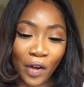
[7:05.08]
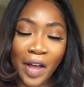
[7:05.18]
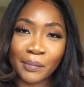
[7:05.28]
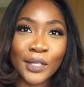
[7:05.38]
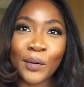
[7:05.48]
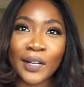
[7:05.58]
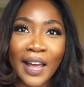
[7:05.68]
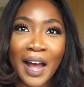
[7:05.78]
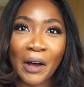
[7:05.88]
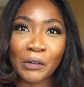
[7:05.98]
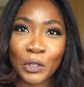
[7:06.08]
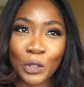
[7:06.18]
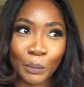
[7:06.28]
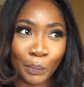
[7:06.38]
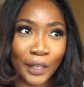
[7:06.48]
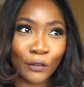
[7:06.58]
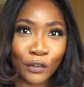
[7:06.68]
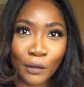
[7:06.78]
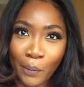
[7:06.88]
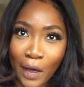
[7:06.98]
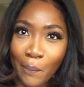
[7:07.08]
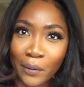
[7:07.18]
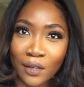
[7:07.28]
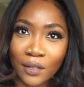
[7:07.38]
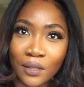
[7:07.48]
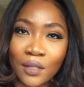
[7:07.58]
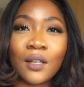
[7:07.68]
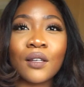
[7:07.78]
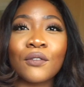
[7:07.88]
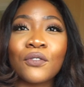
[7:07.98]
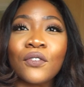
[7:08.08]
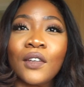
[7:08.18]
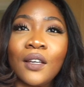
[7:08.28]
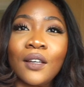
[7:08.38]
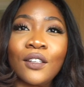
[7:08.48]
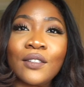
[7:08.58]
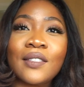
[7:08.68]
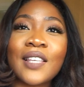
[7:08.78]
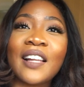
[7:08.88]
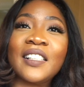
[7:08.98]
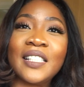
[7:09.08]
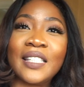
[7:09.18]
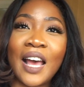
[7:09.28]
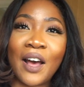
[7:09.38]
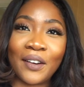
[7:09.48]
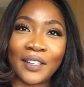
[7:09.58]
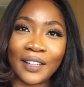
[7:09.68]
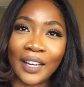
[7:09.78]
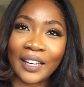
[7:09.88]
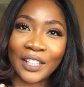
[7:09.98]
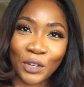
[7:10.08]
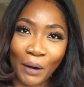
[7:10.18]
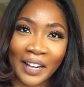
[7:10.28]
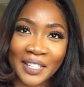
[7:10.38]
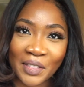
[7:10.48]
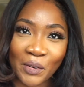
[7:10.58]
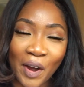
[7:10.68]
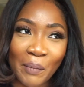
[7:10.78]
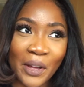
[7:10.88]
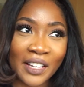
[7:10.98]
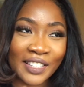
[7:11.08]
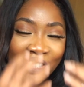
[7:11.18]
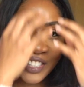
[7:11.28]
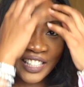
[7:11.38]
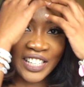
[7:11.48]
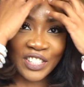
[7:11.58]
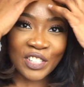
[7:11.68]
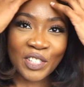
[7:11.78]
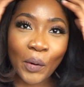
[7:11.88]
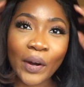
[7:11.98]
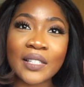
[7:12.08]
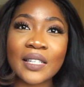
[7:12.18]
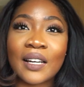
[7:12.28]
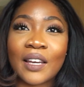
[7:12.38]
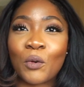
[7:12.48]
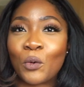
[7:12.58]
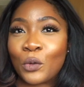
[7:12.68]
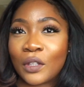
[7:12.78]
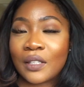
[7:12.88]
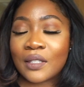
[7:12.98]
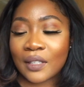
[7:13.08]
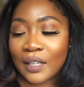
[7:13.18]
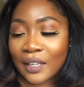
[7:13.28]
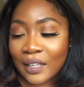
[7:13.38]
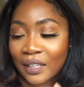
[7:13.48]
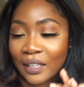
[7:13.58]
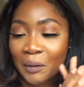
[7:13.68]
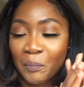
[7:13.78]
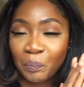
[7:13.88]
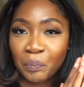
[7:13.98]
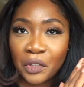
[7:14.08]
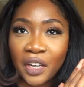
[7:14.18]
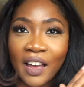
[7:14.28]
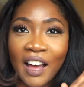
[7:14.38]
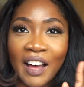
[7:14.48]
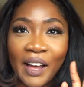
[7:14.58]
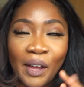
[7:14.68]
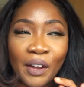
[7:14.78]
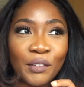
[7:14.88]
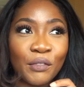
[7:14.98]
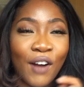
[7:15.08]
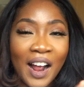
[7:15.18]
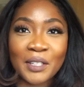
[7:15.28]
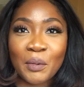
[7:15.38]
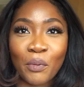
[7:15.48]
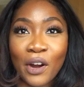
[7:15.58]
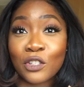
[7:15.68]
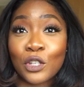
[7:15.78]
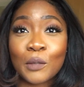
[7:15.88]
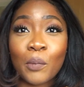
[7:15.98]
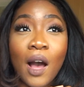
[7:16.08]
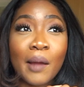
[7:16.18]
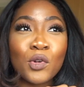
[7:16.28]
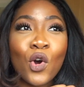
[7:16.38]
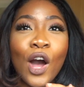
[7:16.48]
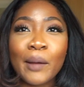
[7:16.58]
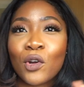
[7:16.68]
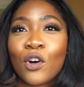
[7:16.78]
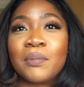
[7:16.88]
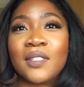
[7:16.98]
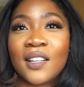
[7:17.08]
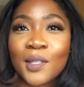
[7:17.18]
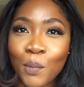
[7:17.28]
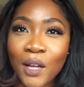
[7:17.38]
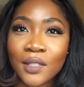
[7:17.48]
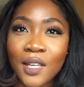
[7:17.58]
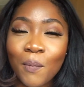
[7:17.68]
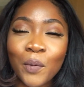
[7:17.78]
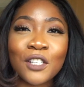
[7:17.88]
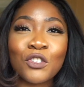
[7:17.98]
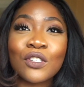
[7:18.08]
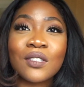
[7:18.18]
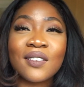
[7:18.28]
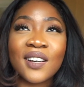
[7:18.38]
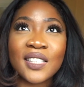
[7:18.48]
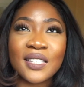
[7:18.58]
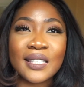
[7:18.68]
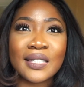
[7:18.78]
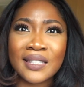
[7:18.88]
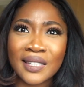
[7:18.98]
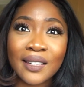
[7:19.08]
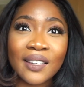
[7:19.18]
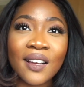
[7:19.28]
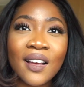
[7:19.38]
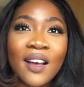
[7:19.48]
I'm doing now should be for the purpose of settling down and attracting the right person. And it's just crazy, like, all these like random pressures, but I'm not upset about it, but it's just nice to see